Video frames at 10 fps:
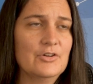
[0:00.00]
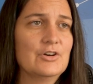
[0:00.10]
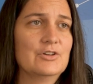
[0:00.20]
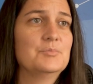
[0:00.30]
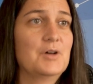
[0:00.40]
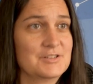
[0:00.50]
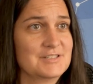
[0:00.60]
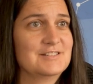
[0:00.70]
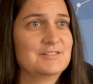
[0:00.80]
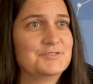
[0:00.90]
heard
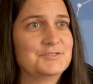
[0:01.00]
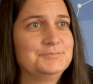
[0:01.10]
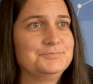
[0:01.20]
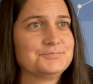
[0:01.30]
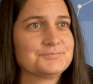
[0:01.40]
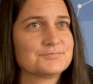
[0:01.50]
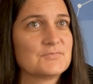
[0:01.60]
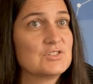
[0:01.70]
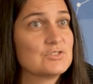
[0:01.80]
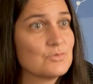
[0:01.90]
positive
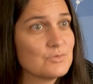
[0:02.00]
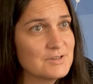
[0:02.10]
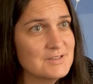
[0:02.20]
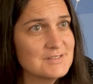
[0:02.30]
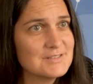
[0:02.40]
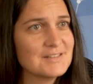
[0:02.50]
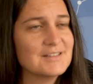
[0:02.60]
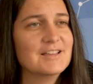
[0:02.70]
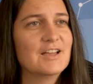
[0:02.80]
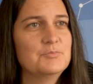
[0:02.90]
stories
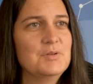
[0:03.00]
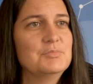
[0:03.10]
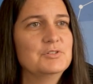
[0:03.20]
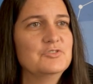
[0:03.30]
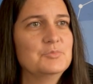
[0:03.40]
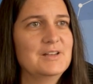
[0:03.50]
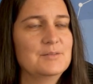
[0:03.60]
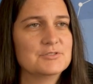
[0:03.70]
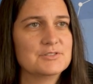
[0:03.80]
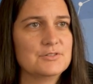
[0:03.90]
of people who've been
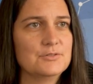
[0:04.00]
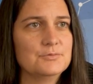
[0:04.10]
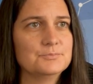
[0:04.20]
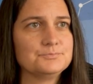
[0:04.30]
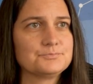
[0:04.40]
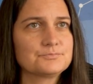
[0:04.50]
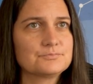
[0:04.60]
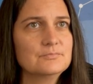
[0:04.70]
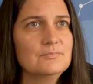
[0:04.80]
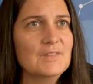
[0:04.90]
able to
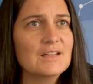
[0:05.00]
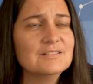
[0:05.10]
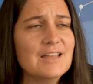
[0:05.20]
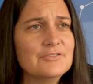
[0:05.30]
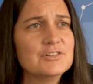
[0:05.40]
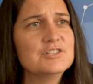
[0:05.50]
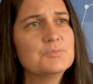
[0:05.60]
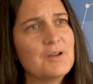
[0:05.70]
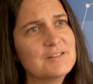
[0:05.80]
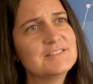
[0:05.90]
leverage
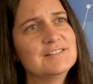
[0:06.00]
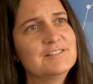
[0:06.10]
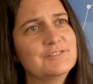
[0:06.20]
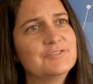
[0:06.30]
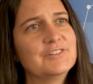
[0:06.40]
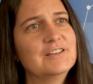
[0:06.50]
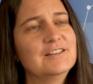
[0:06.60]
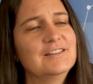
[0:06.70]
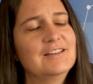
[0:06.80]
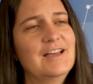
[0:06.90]
positive
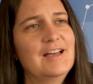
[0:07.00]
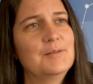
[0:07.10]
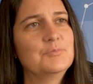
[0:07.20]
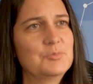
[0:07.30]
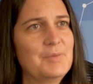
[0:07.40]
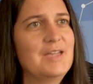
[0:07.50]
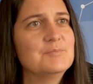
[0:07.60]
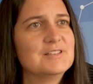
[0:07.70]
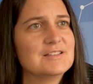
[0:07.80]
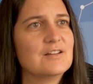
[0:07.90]
um,
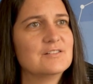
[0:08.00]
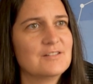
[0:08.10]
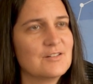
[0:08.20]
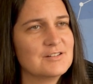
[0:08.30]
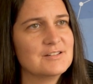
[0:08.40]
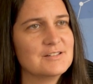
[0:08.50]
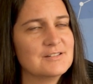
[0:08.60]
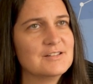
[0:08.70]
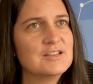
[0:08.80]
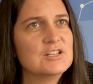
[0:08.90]
repayment on a
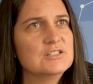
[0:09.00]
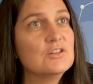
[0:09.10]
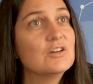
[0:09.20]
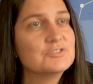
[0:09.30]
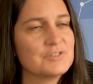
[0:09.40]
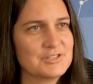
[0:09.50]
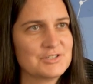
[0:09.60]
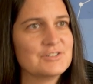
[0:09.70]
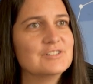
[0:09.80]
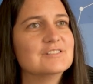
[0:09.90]

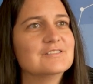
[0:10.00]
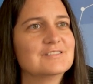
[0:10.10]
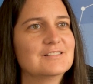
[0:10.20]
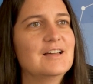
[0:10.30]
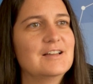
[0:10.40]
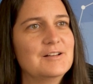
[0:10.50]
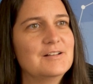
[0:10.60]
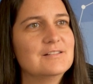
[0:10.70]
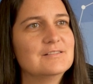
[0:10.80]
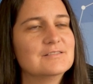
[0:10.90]
non-traditional
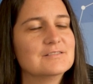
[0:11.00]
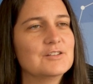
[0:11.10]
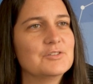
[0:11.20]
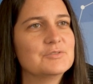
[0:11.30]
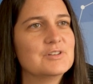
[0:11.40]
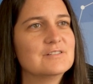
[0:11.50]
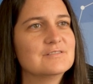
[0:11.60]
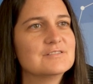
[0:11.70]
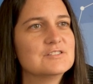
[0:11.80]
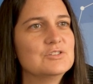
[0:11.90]
uh, loan
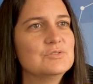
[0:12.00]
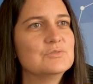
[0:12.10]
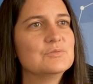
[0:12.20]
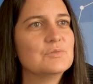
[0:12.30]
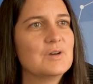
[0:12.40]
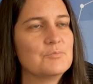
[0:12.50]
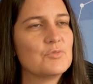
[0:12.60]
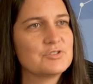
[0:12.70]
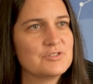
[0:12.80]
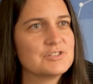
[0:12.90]
to a
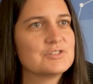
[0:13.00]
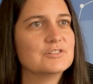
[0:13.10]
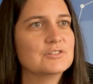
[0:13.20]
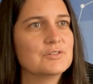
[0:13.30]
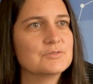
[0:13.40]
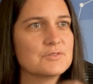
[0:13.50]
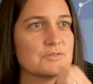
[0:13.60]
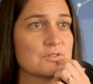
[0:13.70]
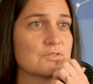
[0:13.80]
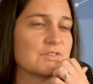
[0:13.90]
more traditional loan.
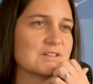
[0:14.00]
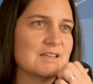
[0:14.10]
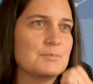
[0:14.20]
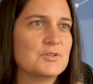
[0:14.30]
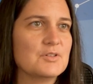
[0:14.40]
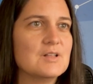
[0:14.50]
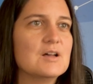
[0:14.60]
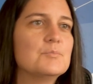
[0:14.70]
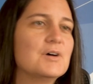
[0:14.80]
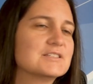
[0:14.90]
So for example,
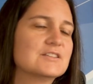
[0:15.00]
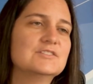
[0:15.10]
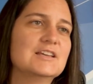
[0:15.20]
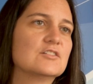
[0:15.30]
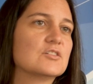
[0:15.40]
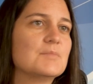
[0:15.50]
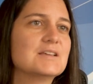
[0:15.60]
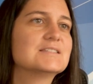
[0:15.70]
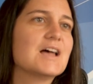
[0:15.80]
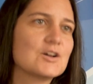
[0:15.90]
positive data on my
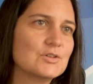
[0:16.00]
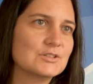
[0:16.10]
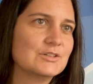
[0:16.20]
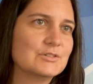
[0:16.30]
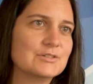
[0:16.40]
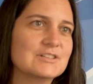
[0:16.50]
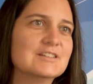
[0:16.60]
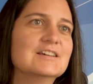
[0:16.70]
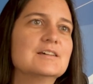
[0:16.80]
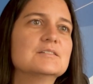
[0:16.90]
SACCO loan
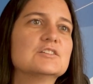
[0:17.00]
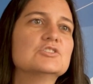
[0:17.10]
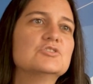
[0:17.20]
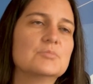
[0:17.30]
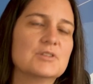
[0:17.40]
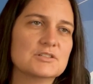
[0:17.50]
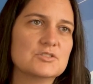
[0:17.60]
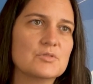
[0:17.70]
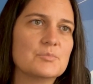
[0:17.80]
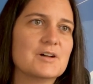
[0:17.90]
contributing
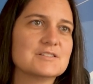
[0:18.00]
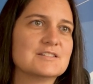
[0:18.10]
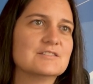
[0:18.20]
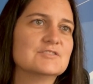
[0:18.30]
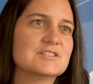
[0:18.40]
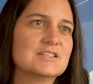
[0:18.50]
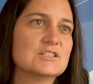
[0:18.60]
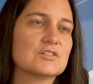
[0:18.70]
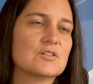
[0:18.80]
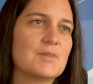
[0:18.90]
to a positive
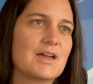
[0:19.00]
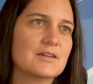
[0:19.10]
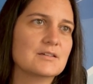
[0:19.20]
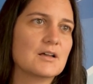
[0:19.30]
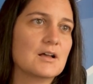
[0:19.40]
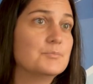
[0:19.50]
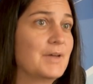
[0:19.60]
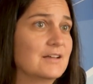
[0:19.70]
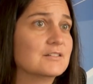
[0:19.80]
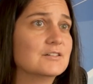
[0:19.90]
decision on my uh,
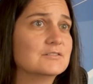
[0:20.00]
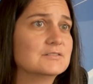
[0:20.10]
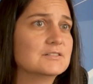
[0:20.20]
bank loan.